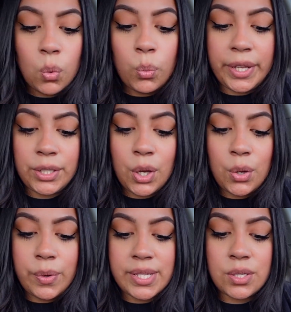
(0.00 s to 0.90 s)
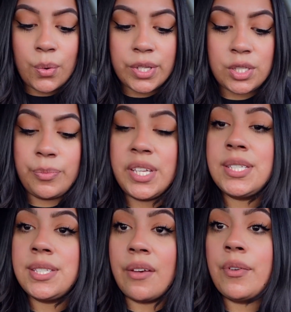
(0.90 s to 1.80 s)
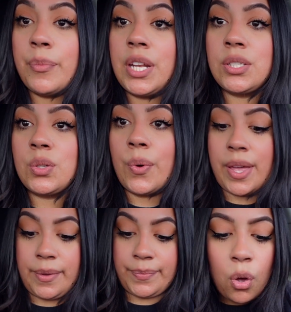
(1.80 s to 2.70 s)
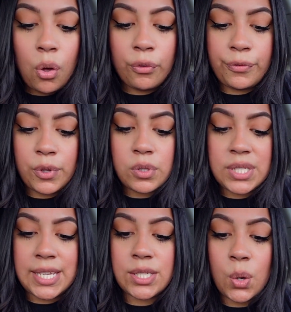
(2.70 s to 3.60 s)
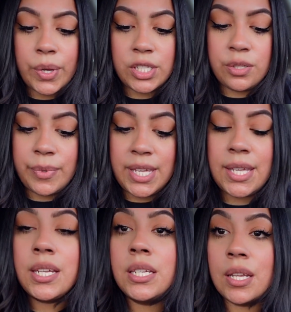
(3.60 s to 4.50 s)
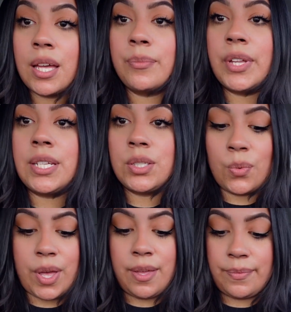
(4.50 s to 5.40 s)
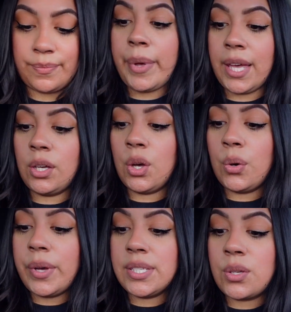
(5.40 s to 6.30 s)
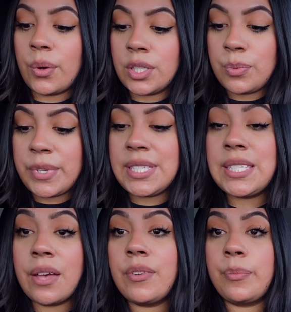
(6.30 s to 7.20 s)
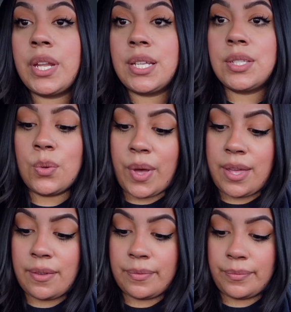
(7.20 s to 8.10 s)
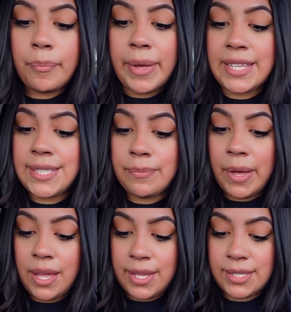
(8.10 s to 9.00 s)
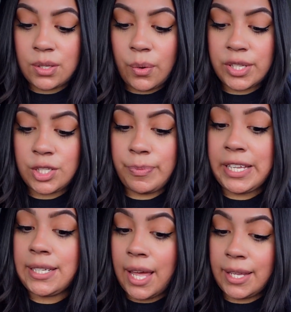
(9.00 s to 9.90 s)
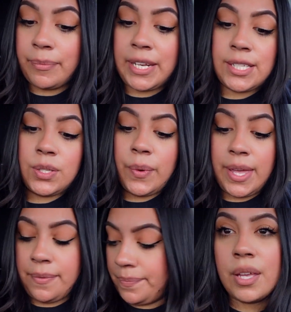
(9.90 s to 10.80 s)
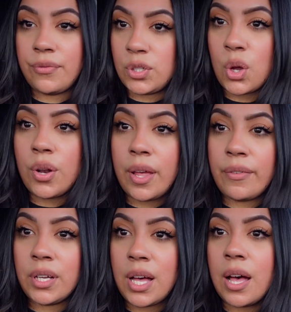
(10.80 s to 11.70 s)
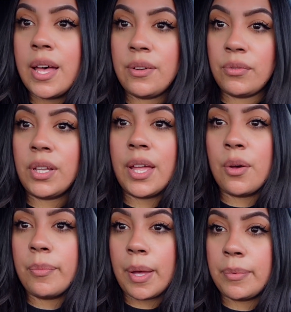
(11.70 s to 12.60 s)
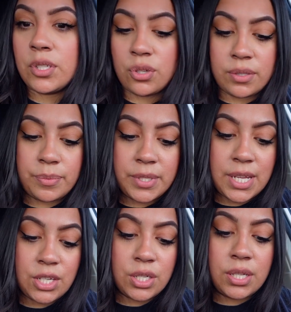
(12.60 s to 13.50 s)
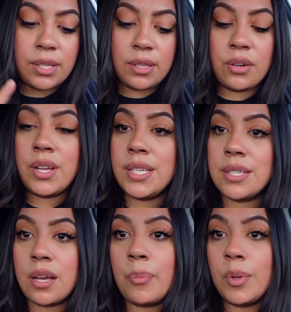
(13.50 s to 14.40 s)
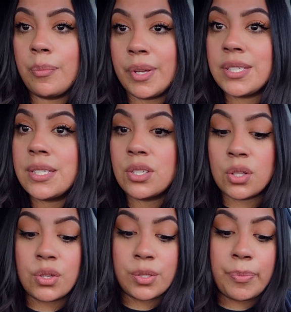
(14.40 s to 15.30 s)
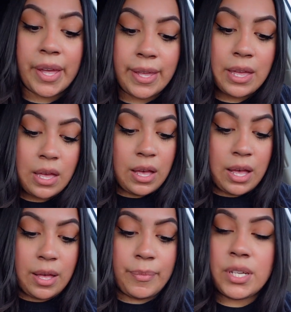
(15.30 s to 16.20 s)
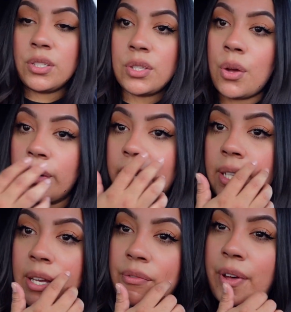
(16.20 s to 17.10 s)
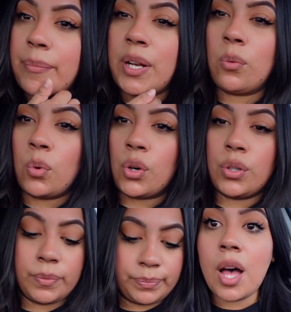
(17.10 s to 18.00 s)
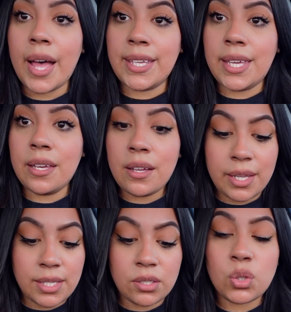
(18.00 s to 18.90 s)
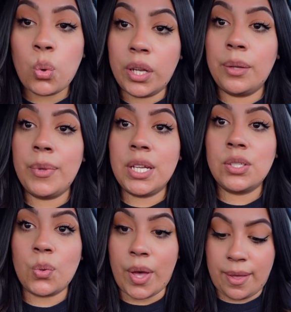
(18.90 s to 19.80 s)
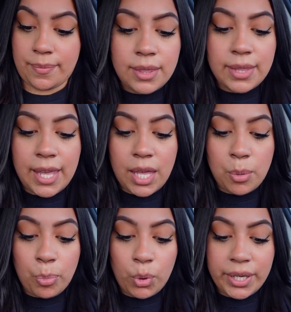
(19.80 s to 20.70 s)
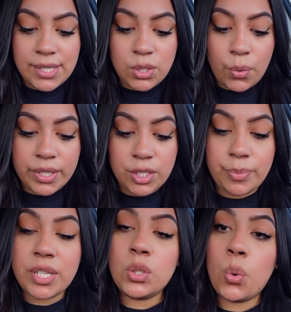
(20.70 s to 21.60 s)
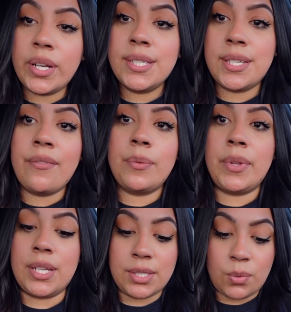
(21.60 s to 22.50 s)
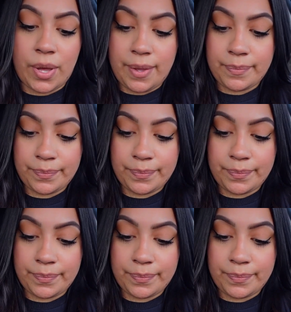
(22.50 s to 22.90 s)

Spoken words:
Winco is going to be 7 minutes away. Whole Foods is going to be 9 minutes away. Petco is going to be 7 minutes away. PetSmart is going to be 9 minutes away. If you don't have a car and rely on public transportation, there is a couple of buses close by, and it's only like a 5-minute walk. IKEA is 20 minutes away. The airport is going to be 27 minutes away.